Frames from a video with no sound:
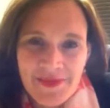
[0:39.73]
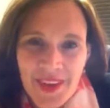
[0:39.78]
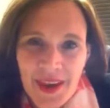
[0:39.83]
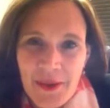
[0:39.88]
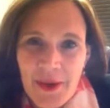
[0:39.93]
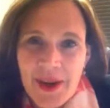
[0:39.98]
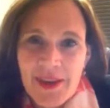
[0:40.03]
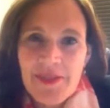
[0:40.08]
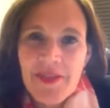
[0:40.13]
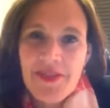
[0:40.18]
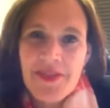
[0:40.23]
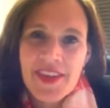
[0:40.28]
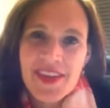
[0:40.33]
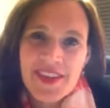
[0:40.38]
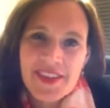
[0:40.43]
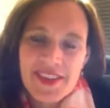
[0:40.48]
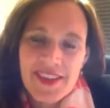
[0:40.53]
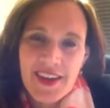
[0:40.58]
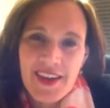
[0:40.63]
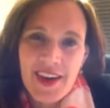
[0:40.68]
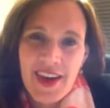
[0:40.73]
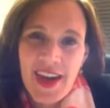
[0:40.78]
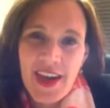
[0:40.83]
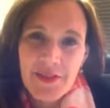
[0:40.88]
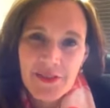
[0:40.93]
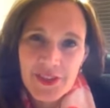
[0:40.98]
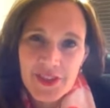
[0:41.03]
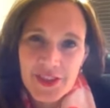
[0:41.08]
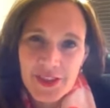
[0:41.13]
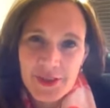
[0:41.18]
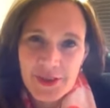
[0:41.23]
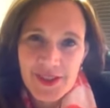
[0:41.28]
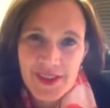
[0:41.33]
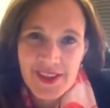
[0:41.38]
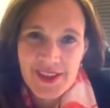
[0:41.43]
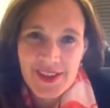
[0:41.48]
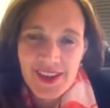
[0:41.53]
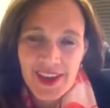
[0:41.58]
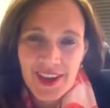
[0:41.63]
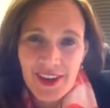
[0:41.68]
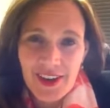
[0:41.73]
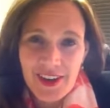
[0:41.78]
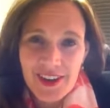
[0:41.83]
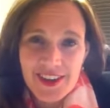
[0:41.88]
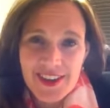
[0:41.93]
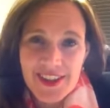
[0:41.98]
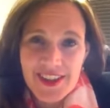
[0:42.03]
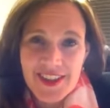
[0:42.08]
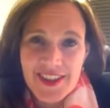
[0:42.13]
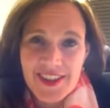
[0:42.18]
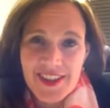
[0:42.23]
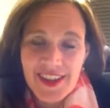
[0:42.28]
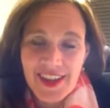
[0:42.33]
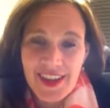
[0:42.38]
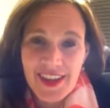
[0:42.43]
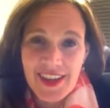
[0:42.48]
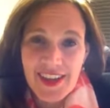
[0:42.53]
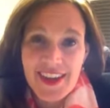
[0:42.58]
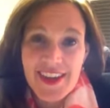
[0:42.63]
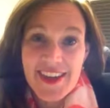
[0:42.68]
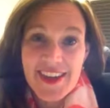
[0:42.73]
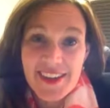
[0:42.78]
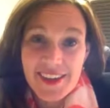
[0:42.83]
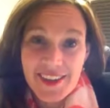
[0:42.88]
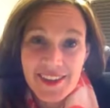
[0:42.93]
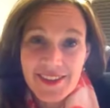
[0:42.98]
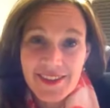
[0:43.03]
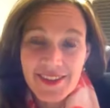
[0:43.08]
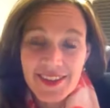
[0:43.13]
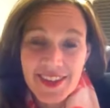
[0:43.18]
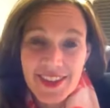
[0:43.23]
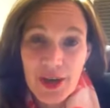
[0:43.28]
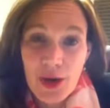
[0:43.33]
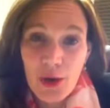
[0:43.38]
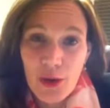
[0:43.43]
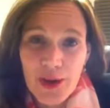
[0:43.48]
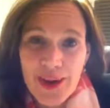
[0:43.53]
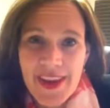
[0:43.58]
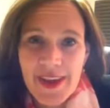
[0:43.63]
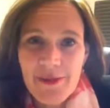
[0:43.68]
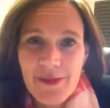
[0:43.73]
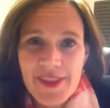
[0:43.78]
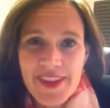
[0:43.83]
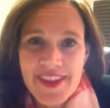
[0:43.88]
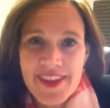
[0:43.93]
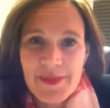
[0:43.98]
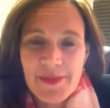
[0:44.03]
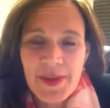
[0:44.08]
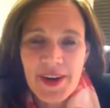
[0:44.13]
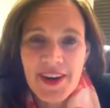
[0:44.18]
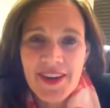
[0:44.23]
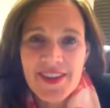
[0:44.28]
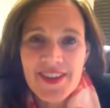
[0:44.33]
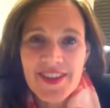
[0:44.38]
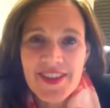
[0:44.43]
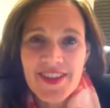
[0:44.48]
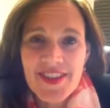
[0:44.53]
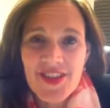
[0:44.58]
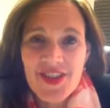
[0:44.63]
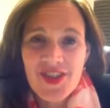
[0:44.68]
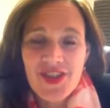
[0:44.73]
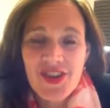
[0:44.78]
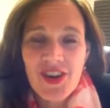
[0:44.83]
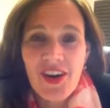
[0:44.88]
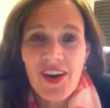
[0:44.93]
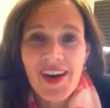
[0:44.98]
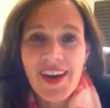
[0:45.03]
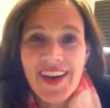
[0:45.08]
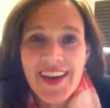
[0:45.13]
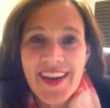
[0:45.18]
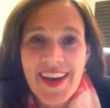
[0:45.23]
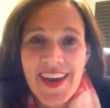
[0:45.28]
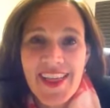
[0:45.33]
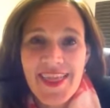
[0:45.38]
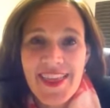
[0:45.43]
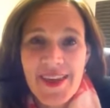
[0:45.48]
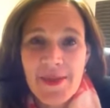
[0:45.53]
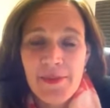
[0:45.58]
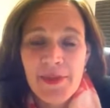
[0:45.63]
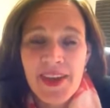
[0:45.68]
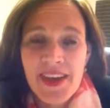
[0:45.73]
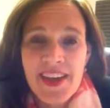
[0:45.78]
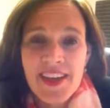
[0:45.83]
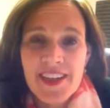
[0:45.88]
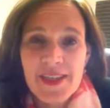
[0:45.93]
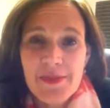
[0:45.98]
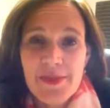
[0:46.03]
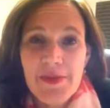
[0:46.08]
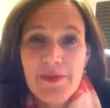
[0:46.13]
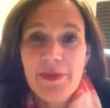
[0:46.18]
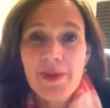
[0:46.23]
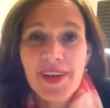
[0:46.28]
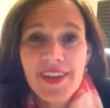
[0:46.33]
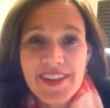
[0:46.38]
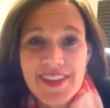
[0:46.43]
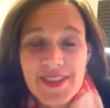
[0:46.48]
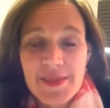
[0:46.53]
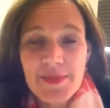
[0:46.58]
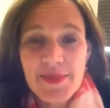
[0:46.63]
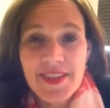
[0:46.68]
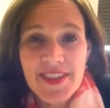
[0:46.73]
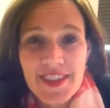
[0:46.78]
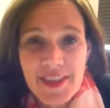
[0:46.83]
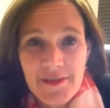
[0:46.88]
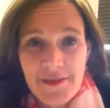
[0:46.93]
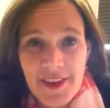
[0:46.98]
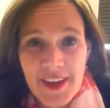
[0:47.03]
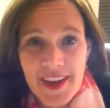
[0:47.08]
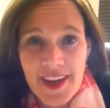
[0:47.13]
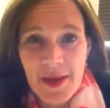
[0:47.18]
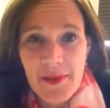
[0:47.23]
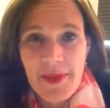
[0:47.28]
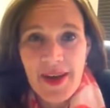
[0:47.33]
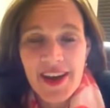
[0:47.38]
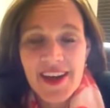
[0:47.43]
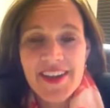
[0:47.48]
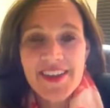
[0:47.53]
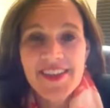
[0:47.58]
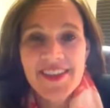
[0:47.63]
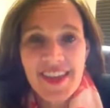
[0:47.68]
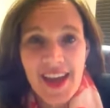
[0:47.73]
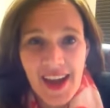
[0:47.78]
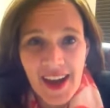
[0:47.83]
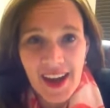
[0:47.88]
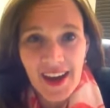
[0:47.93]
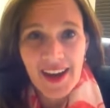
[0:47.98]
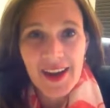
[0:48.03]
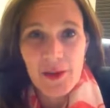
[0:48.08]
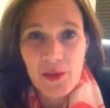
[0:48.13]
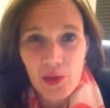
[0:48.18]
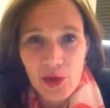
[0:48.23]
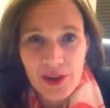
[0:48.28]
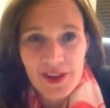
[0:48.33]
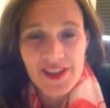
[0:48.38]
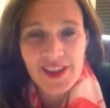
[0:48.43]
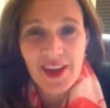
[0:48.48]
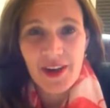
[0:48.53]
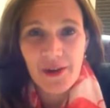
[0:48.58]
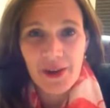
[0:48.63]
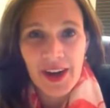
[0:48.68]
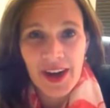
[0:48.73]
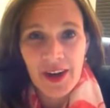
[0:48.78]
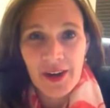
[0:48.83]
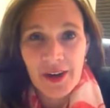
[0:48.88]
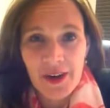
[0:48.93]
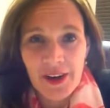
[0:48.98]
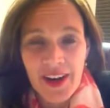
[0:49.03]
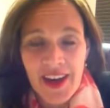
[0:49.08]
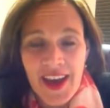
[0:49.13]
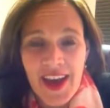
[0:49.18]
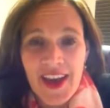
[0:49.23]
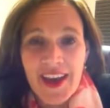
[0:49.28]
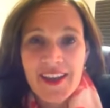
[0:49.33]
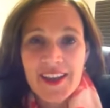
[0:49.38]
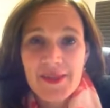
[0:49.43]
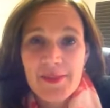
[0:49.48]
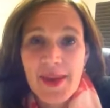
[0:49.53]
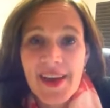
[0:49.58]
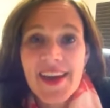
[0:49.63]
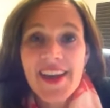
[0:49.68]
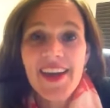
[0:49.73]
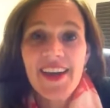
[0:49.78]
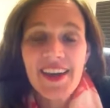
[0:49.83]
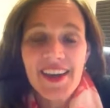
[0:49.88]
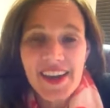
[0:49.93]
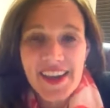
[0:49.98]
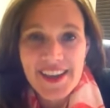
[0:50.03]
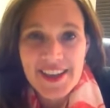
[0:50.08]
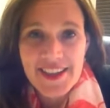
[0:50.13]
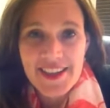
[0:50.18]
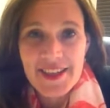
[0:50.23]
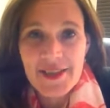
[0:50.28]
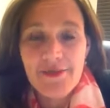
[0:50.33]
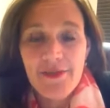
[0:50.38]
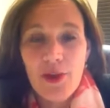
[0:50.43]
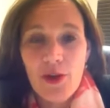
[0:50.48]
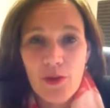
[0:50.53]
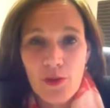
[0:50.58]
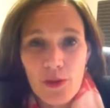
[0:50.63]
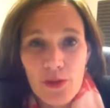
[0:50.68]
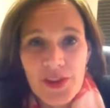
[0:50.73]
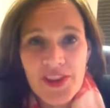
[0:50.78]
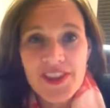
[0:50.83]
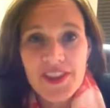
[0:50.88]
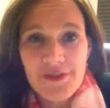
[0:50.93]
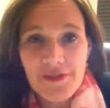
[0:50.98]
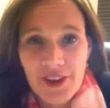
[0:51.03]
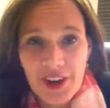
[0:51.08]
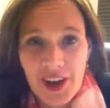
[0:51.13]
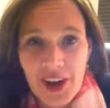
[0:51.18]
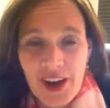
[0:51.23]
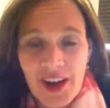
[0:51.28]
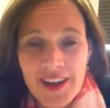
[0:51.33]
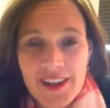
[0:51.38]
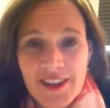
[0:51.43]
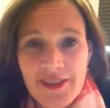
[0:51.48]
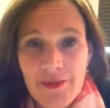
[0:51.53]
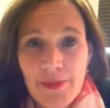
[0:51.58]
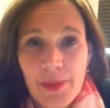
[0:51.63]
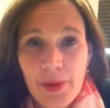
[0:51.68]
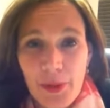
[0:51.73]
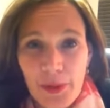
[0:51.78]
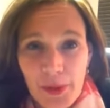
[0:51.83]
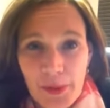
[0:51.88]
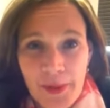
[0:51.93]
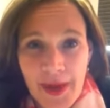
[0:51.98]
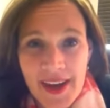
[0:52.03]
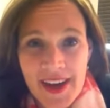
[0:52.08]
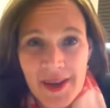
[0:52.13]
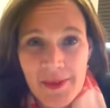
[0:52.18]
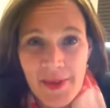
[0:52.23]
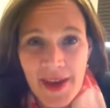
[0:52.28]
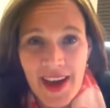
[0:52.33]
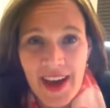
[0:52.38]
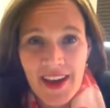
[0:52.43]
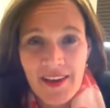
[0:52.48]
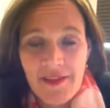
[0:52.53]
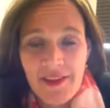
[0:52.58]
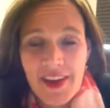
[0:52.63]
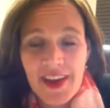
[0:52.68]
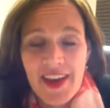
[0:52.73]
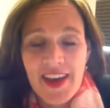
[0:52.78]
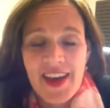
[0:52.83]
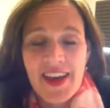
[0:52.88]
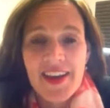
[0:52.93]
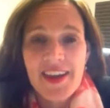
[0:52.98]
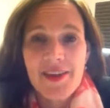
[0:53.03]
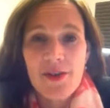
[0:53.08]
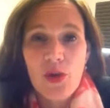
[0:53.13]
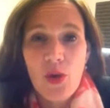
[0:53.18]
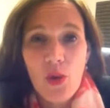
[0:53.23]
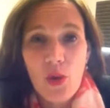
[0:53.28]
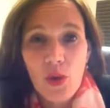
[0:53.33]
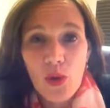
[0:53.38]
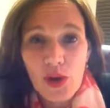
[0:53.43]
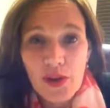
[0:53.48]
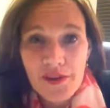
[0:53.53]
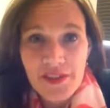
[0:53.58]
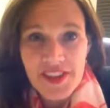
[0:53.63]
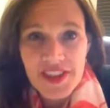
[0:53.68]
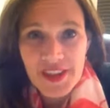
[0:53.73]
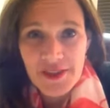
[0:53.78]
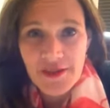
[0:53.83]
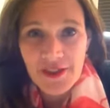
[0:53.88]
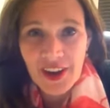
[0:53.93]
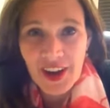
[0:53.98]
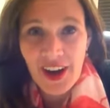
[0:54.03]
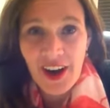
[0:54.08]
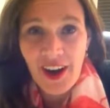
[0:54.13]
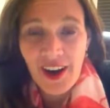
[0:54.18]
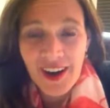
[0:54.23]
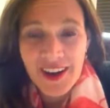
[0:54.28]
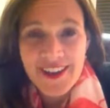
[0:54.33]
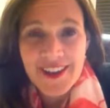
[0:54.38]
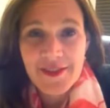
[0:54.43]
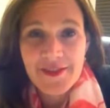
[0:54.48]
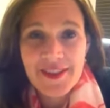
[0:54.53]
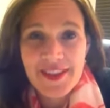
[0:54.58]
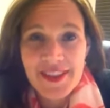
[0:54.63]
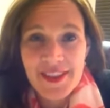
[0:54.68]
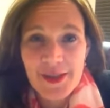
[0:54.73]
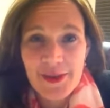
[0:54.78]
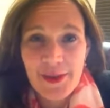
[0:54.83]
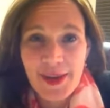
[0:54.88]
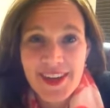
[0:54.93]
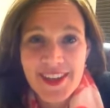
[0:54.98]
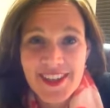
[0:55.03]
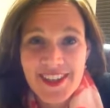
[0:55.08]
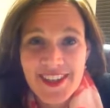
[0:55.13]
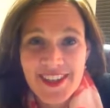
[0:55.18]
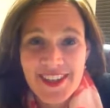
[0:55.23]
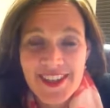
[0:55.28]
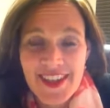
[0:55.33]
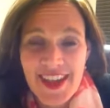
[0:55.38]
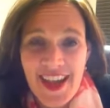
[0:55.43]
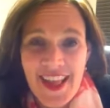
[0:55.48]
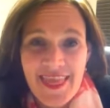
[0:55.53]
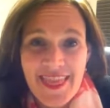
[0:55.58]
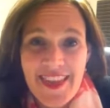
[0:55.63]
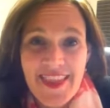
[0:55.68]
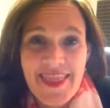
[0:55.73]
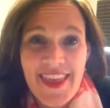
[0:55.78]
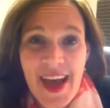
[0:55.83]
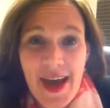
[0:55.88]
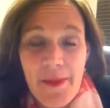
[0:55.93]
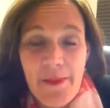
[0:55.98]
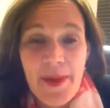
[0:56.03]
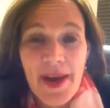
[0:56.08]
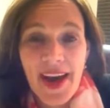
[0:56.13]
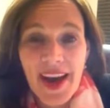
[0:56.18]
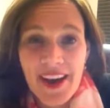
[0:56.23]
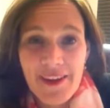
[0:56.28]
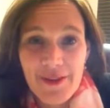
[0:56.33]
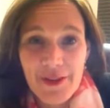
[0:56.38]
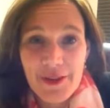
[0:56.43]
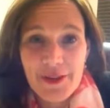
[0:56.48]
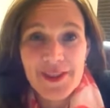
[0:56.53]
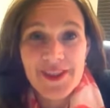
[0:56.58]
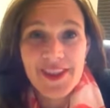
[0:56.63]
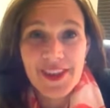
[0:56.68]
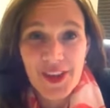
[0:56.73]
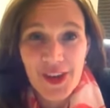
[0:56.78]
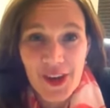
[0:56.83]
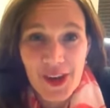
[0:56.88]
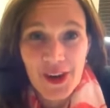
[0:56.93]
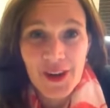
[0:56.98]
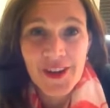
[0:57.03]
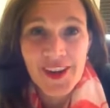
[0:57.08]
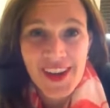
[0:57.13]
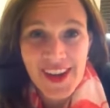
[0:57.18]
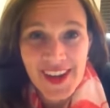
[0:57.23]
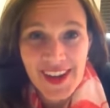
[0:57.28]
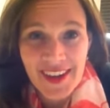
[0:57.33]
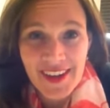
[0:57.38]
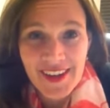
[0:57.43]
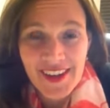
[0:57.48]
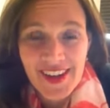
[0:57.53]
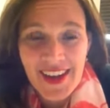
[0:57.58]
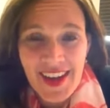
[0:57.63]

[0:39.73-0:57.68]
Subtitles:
And one of the things that I have to do as a psychologist in talking with these parents is to try and get them to be really specific about exactly what's going on and to make a list of all the different kinds of problematic behaviour in all of the different kinds of situations that behaviour is occurring in.